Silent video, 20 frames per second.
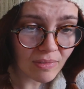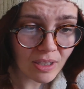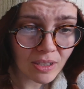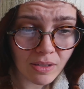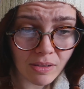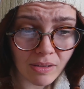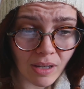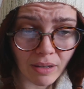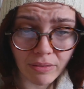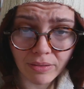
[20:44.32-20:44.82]

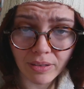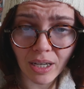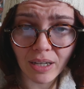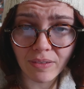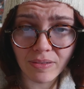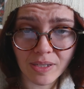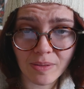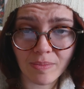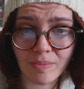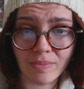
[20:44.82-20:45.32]
So yeah, if you
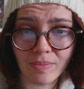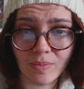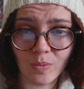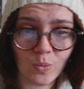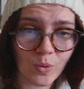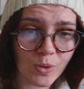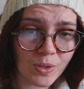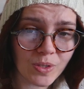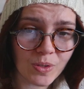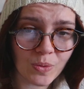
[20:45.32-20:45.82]
have some
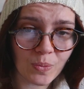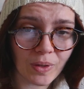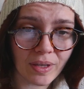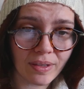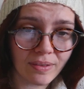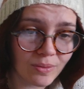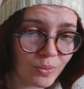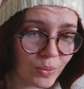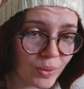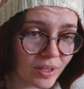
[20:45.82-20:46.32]
worsted
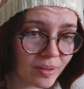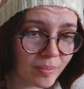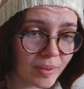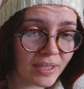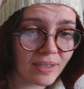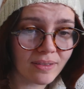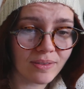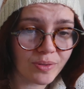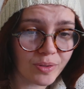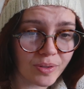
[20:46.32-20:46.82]
weight you want to
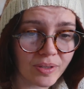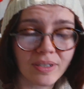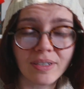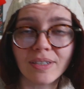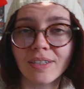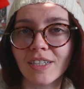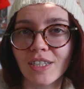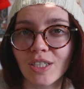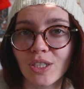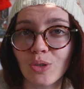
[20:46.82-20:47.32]
make into
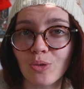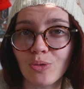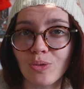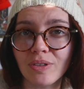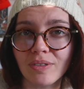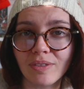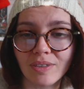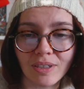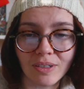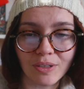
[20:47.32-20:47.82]
a cute
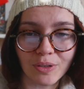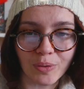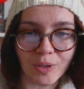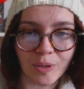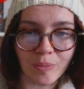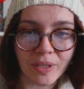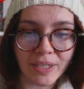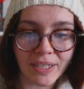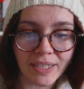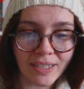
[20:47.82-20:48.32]
colorwork
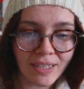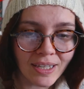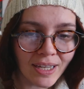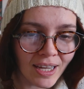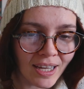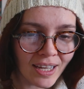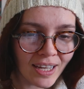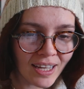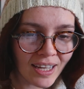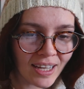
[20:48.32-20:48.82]
beanie.
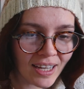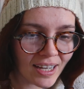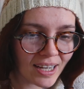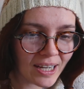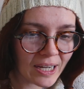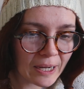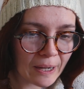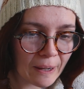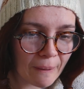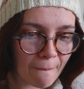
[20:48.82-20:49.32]

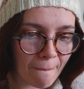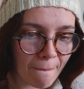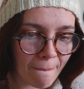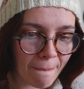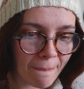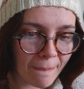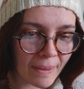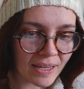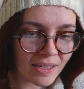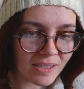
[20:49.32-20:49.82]

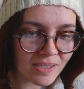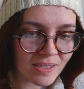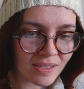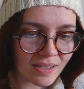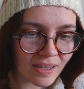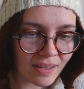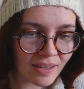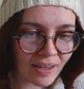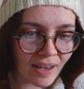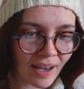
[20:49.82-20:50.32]
Next,
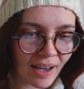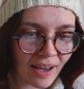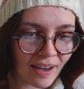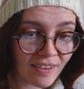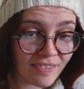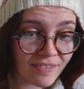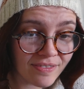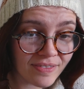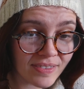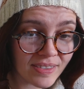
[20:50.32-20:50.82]
I
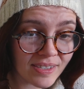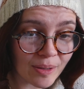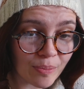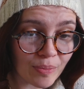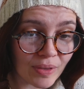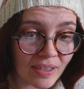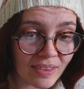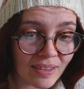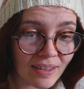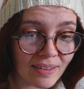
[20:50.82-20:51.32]
have
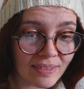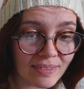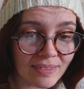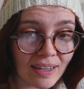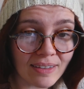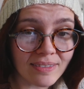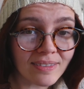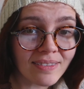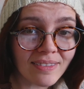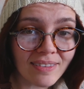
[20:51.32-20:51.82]
something that
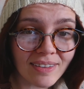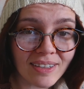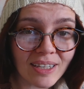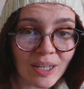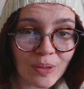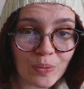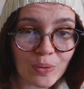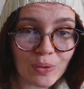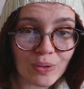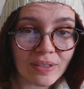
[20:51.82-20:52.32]
I didn't think
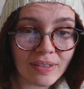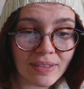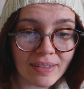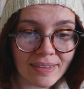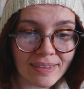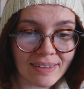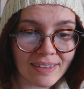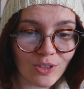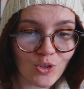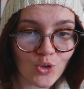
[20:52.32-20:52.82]
I would
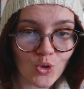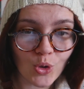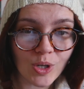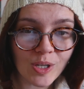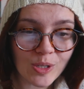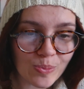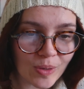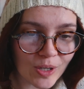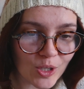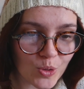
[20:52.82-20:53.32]
enjoy
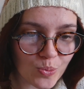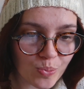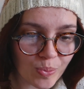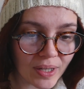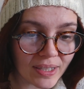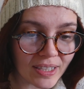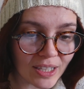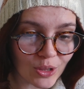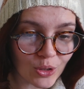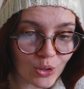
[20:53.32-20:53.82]
as much,
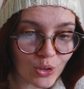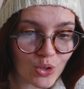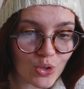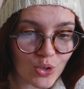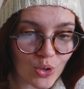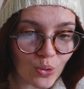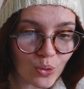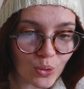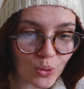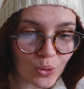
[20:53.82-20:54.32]
but it looks
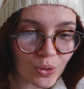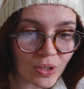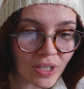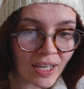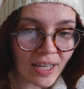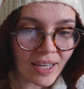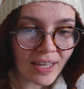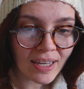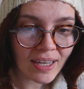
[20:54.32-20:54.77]
so cool.